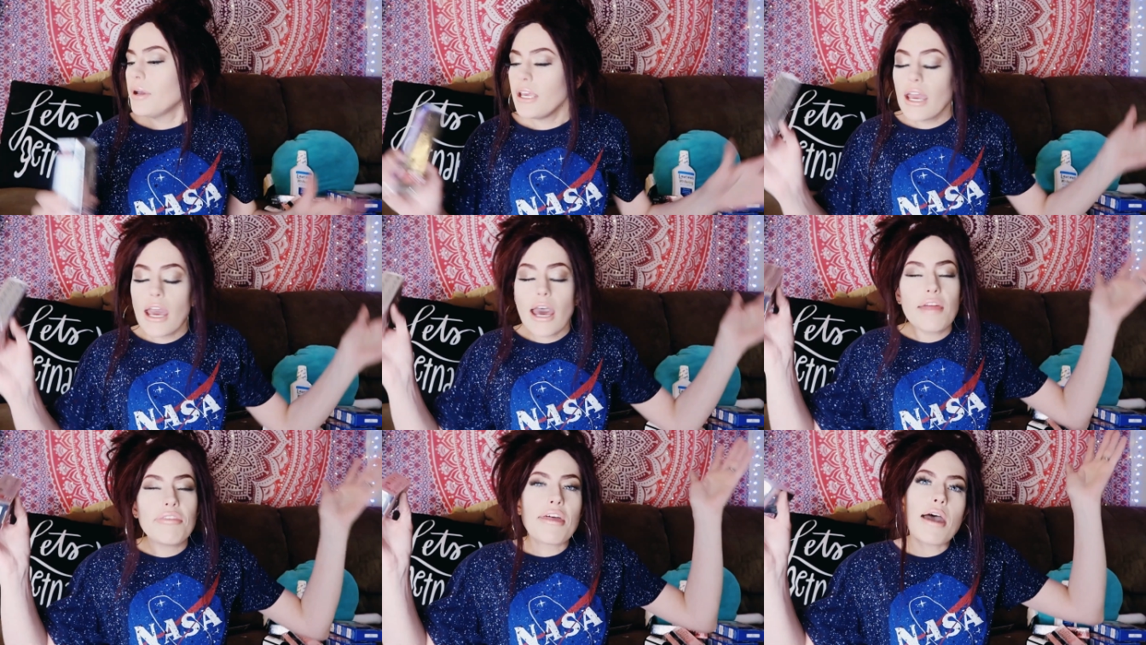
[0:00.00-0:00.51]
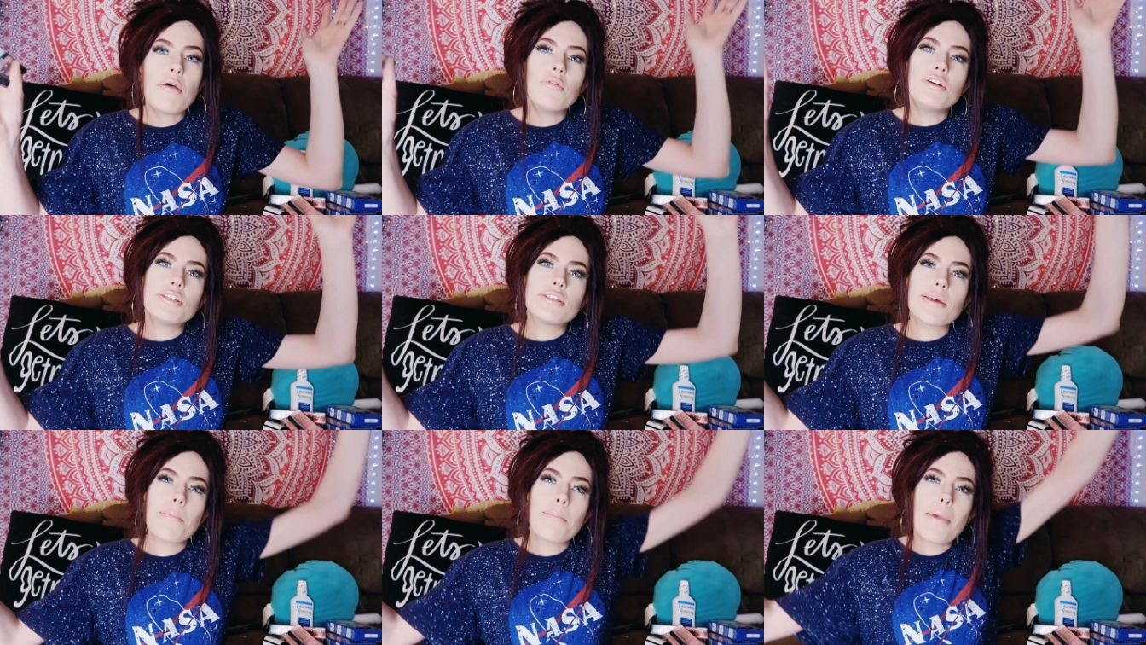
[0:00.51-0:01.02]
But yeah, that
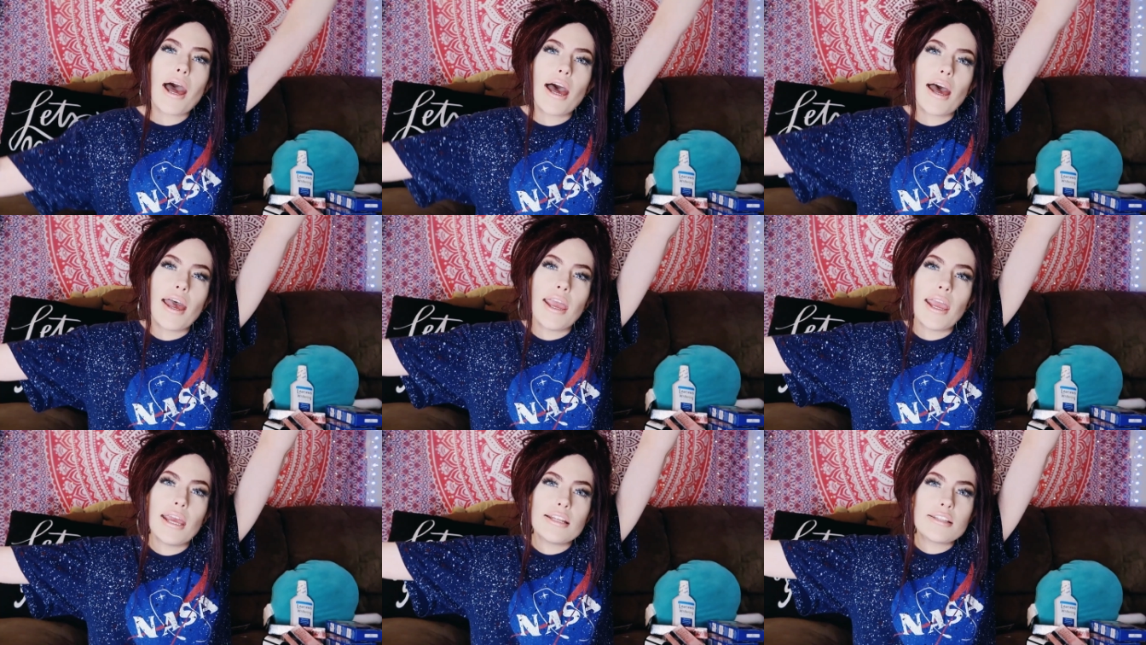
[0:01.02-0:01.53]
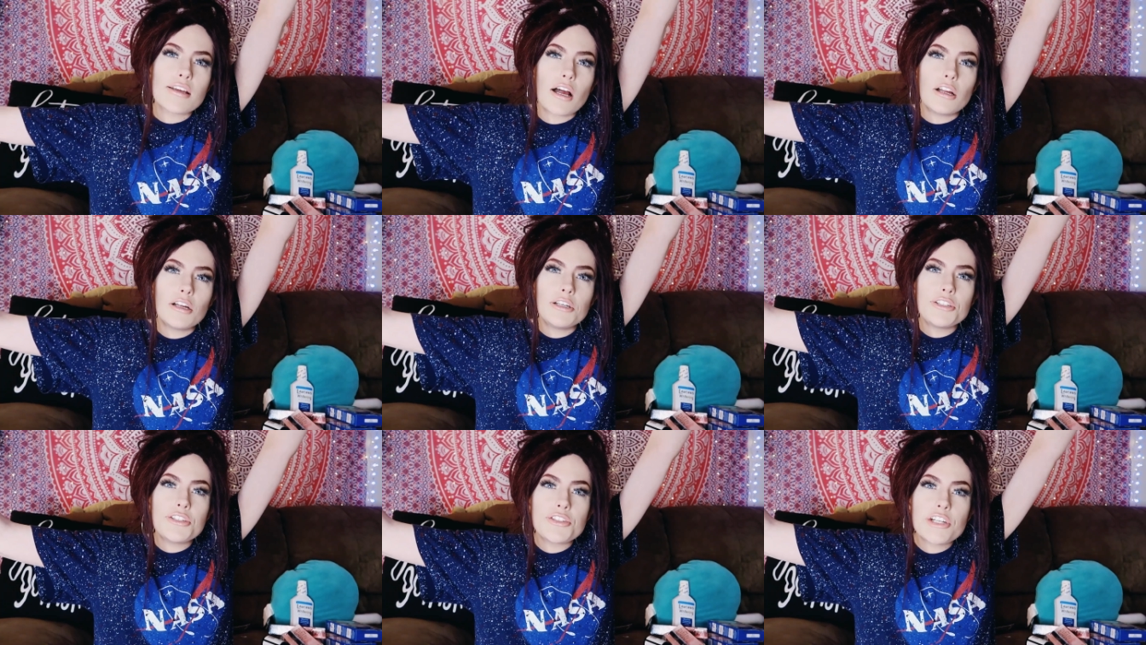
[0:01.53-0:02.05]
was my
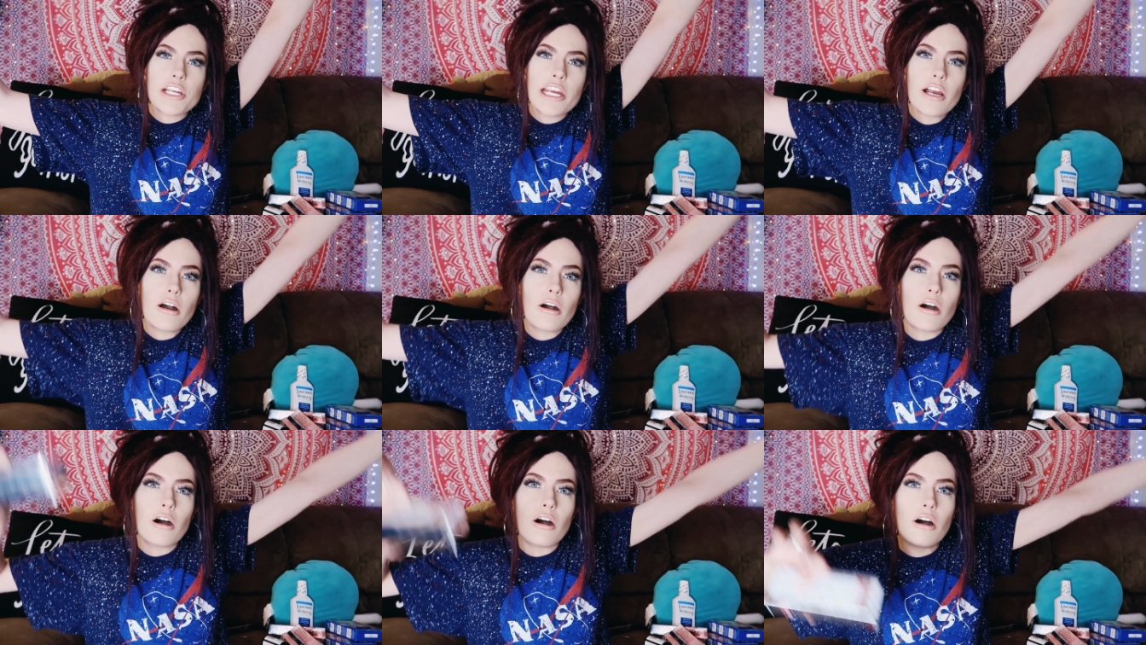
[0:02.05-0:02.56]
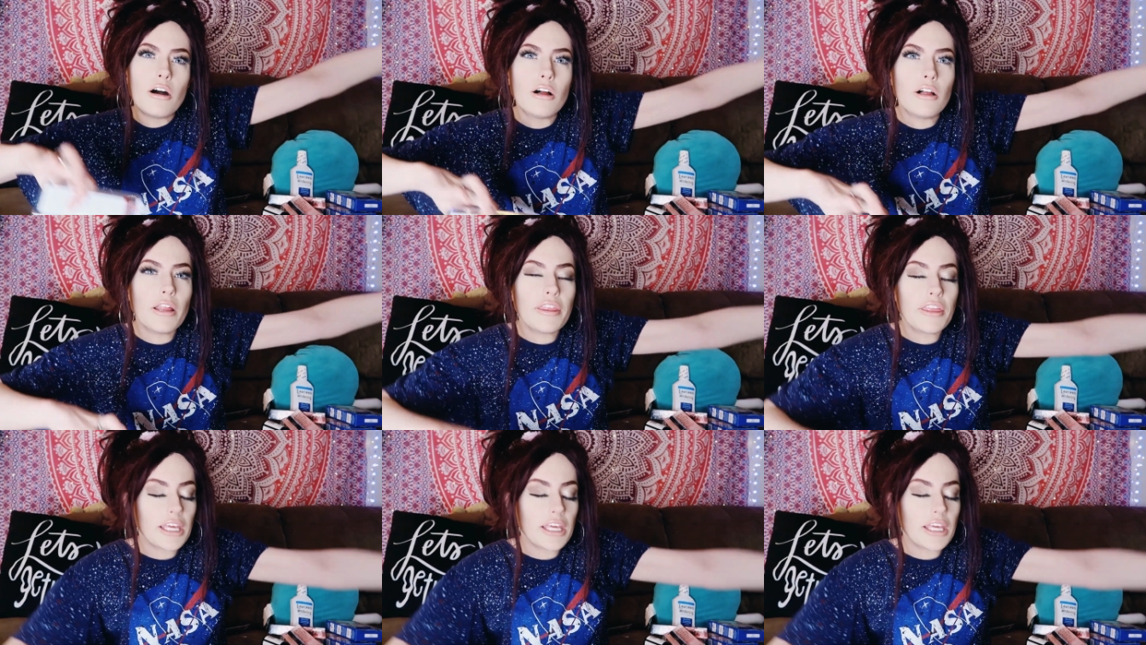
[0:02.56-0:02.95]
Dollar Tree haul.